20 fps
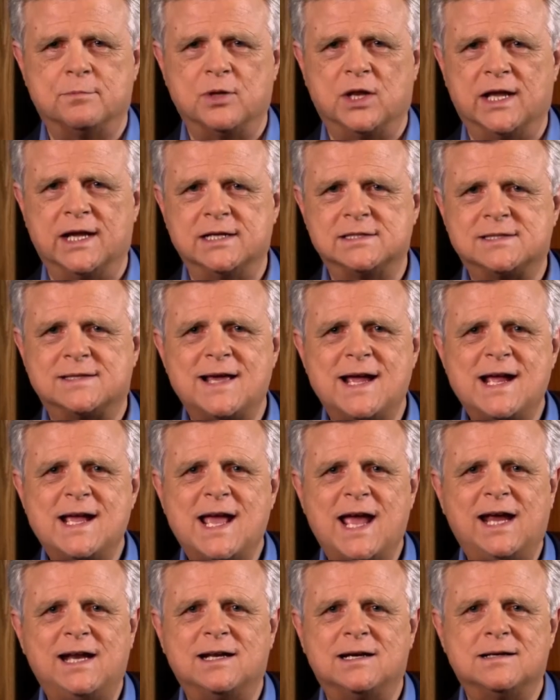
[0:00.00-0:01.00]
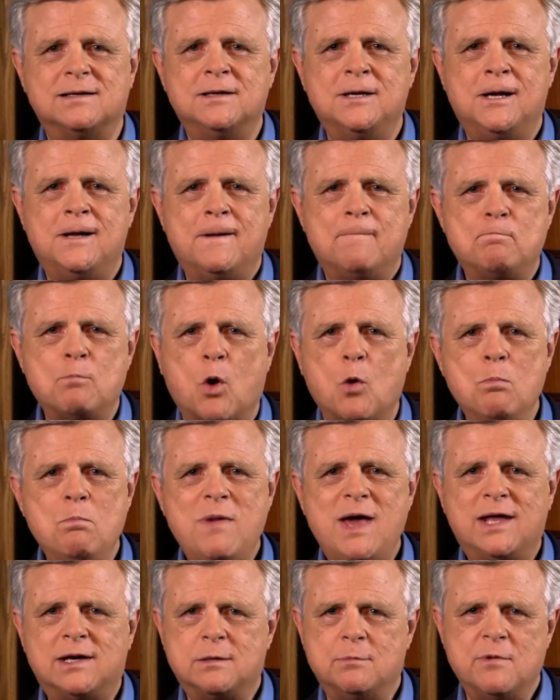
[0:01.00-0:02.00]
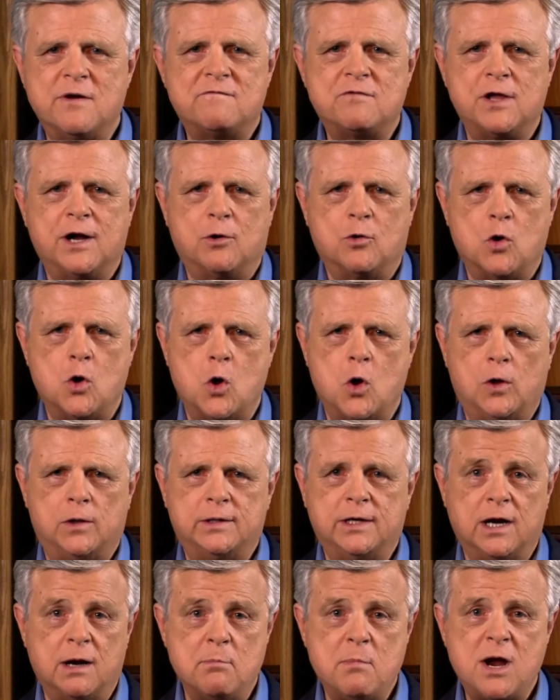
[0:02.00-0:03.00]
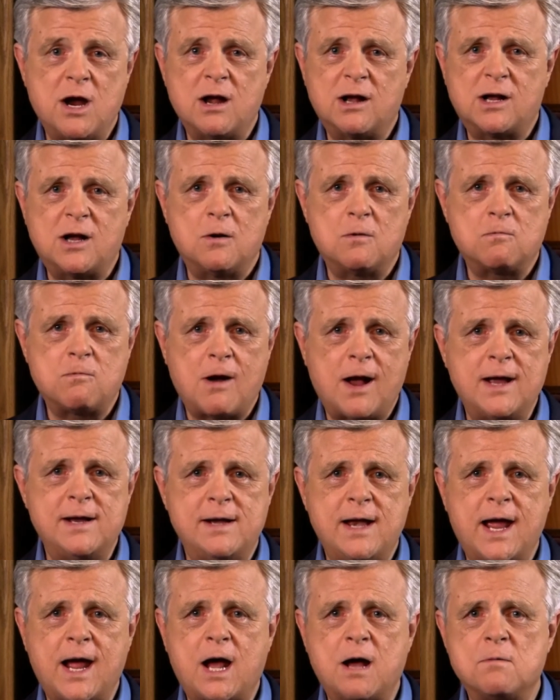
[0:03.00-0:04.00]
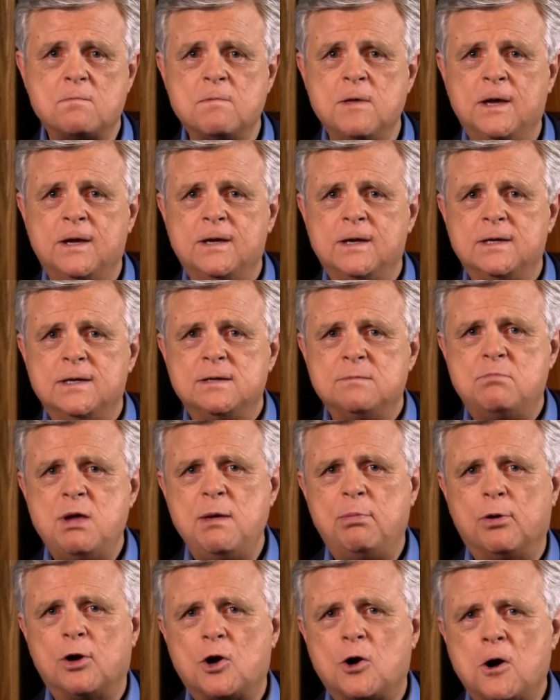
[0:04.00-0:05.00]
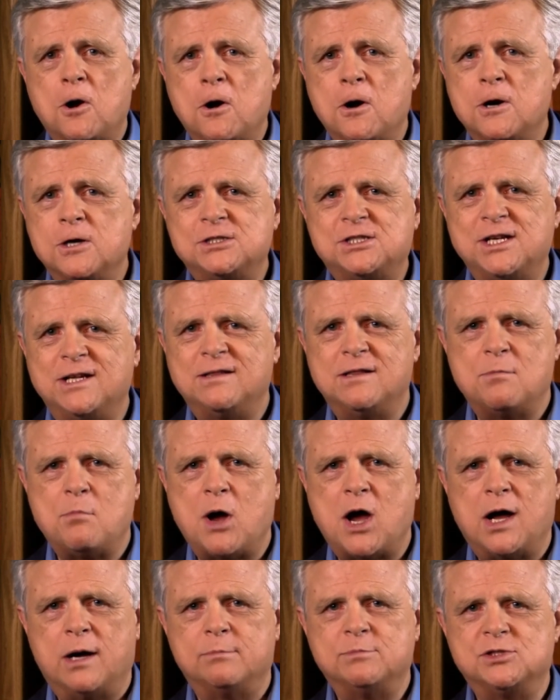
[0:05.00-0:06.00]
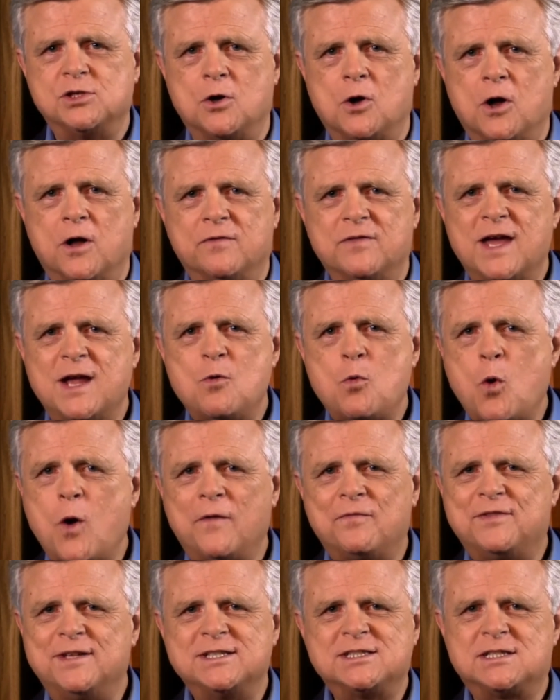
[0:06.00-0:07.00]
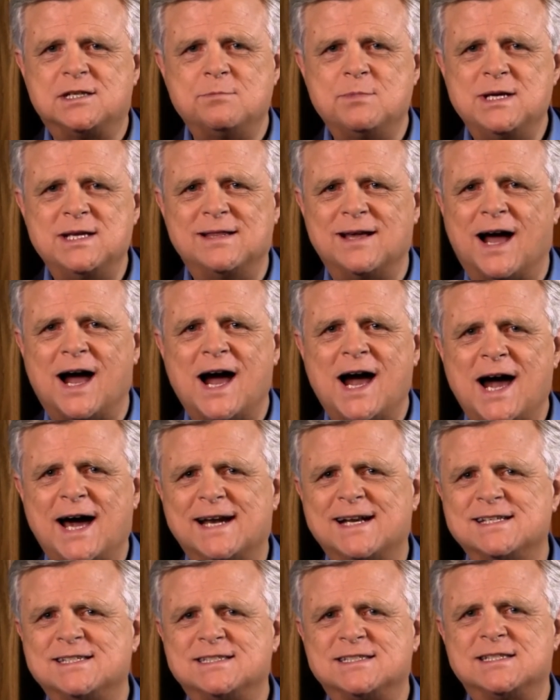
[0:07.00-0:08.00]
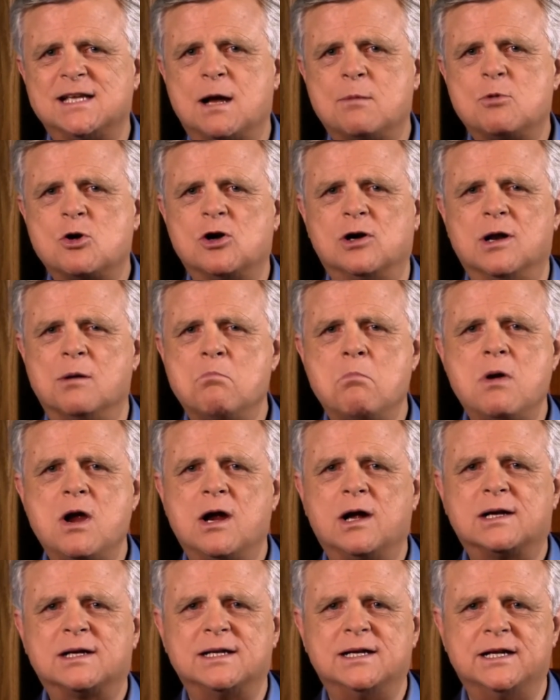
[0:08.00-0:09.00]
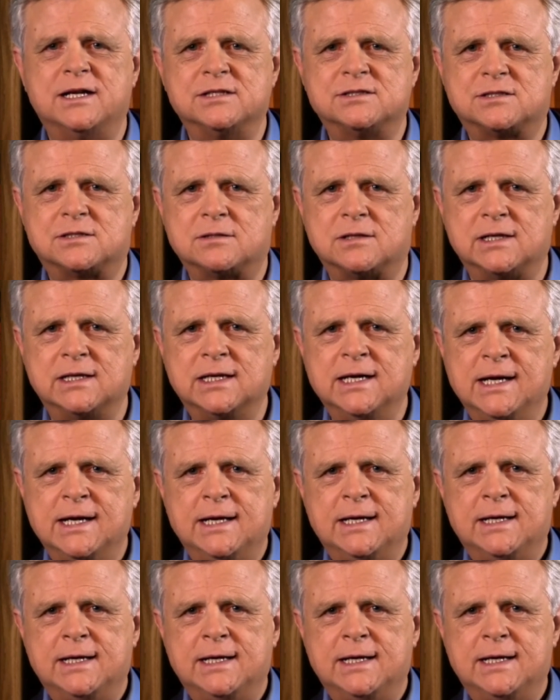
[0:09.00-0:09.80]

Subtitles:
place. They gain a momentum of their own. In America right now, people are urging the mobs on. They want this to be the hottest summer in American history.